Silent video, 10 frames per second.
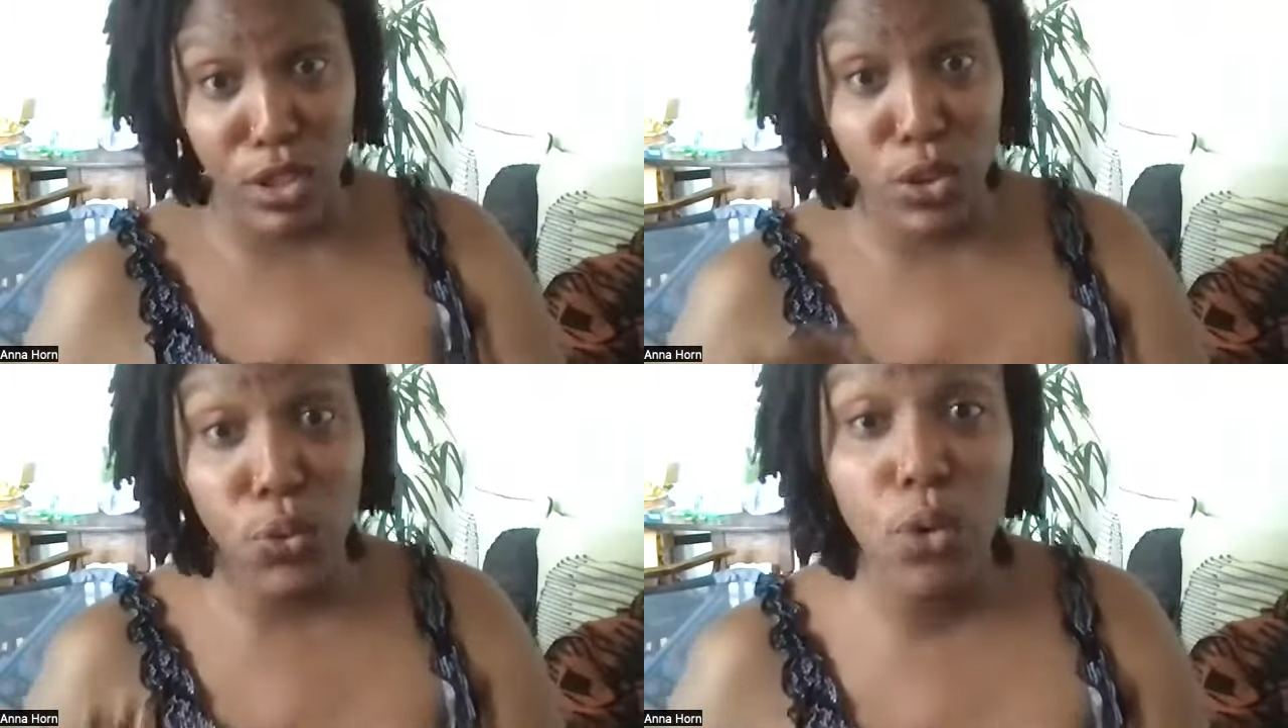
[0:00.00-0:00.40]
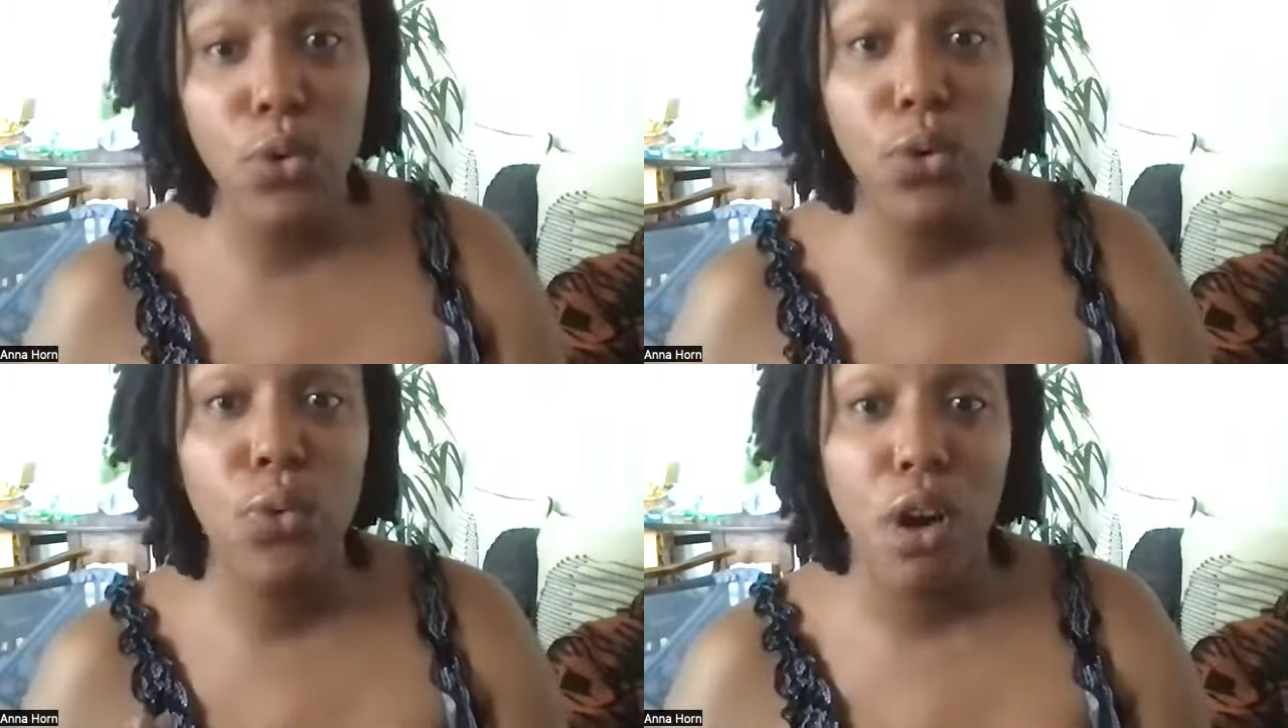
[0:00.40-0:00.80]

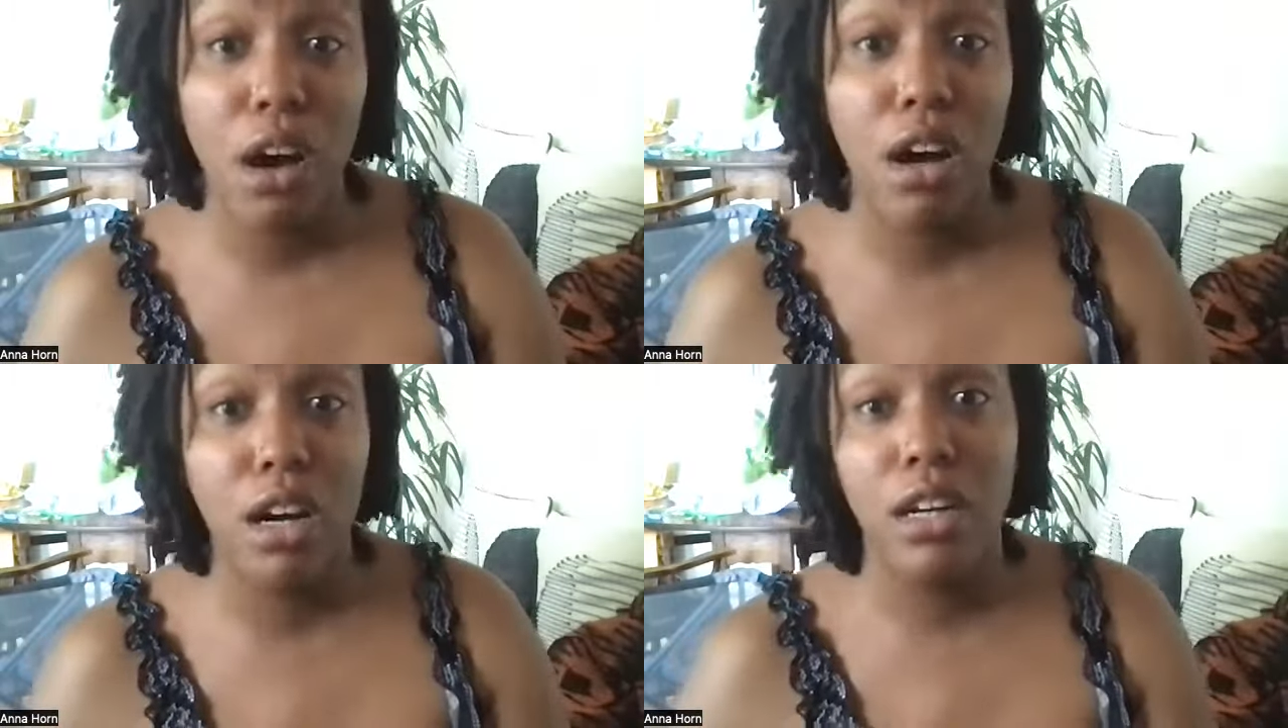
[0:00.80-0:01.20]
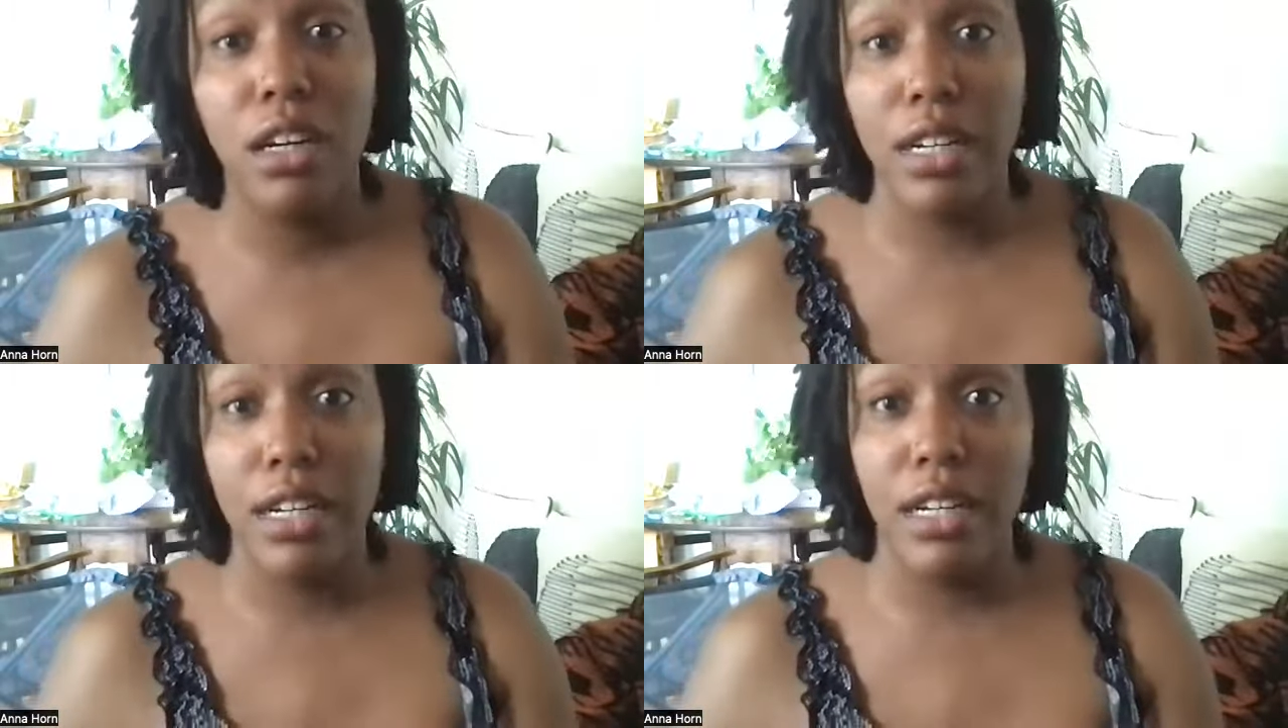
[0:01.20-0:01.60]
who are,
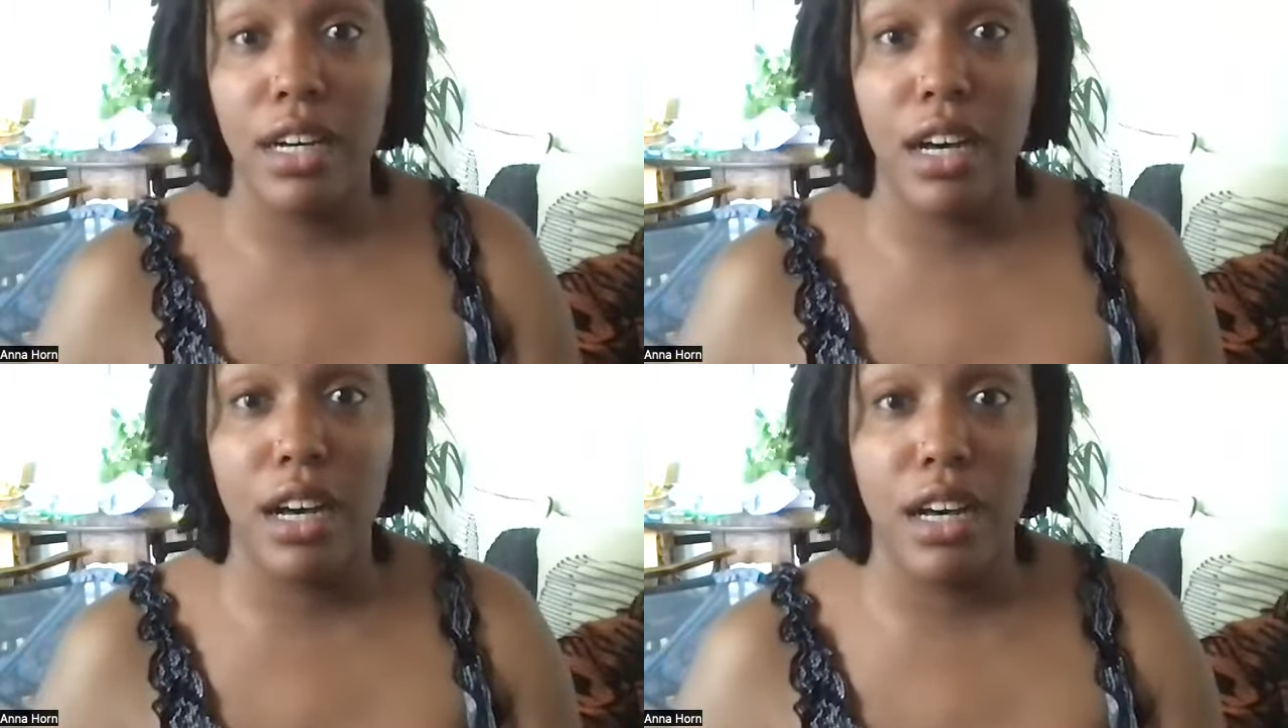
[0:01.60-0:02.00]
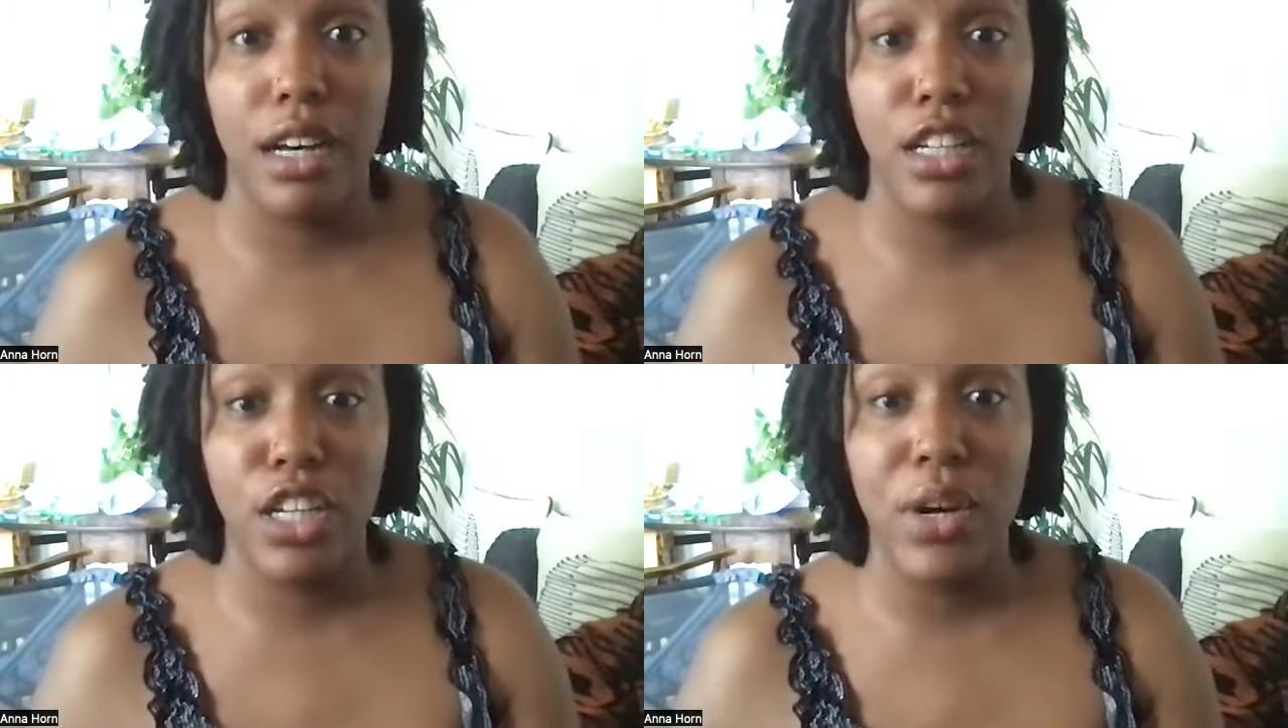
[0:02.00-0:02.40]

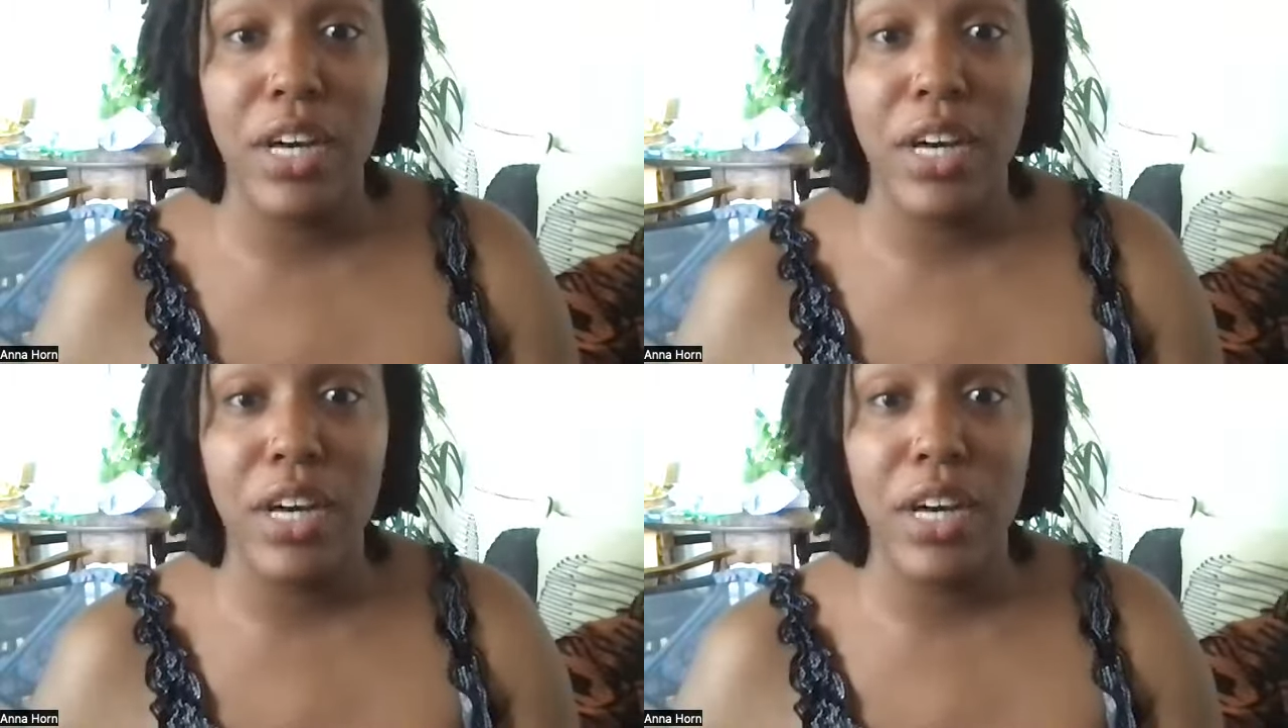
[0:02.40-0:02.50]
you know,